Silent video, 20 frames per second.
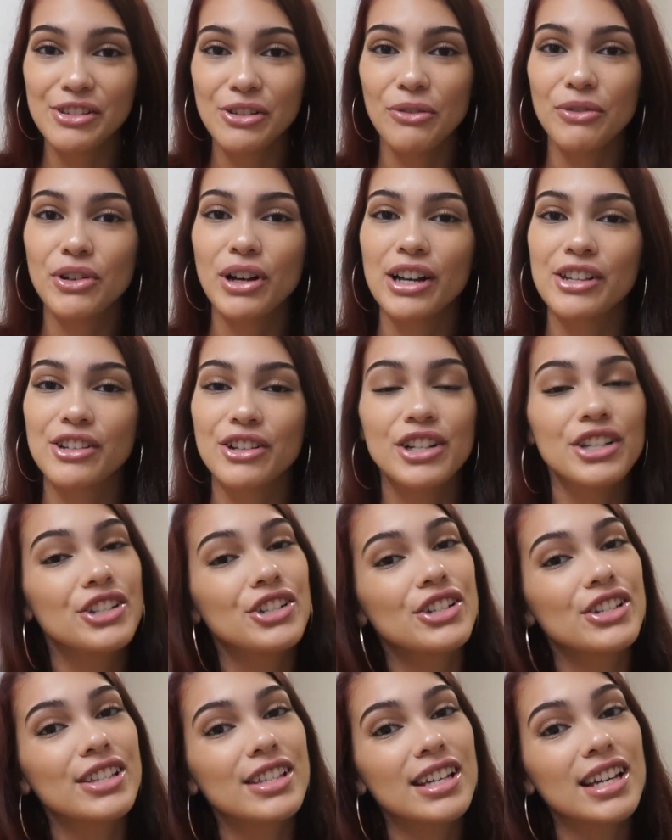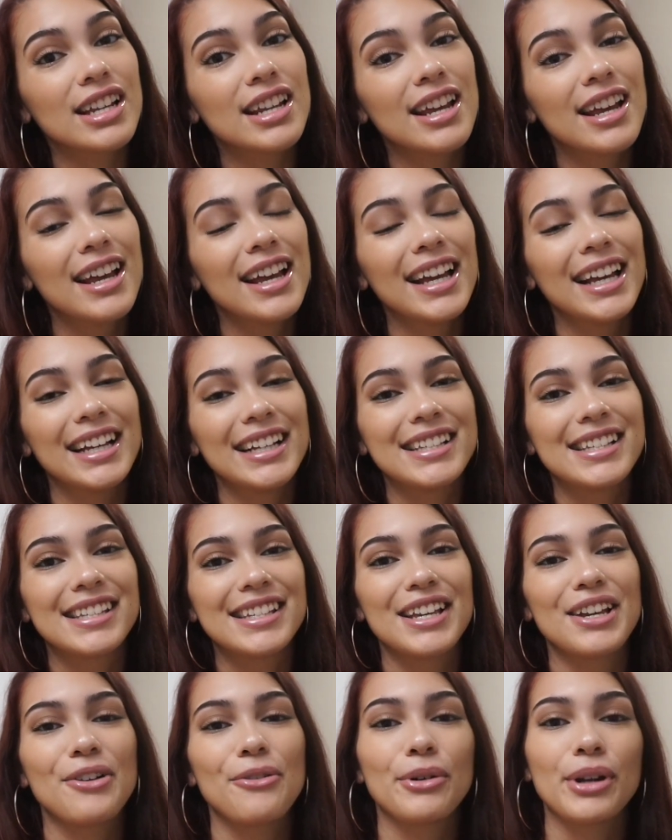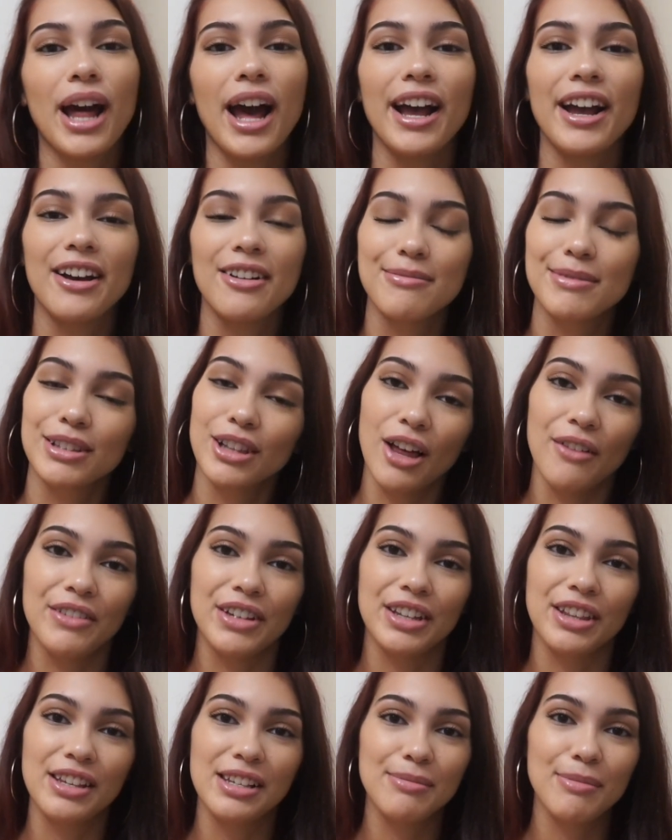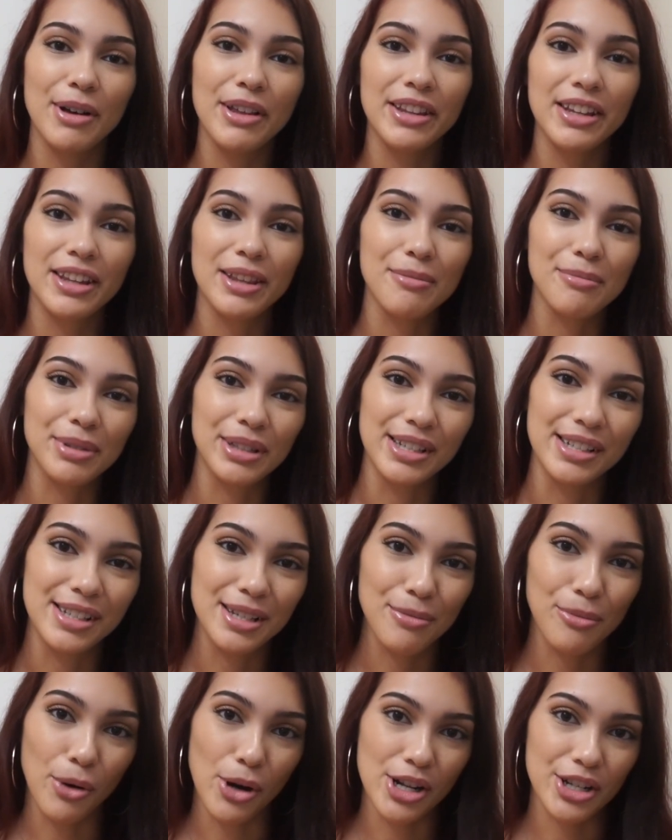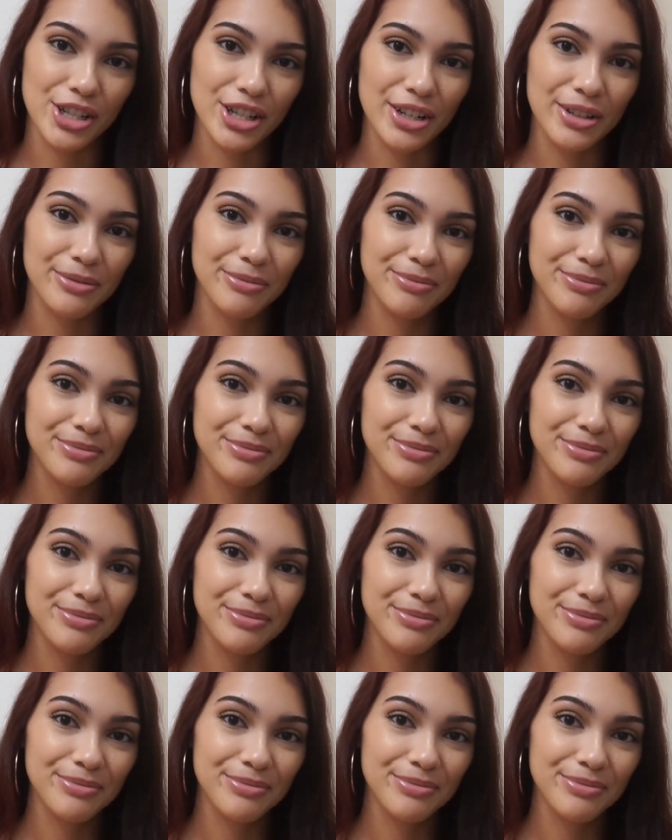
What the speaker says: So if you guys are interested in seeing what I have been loving this month, then please keep watching.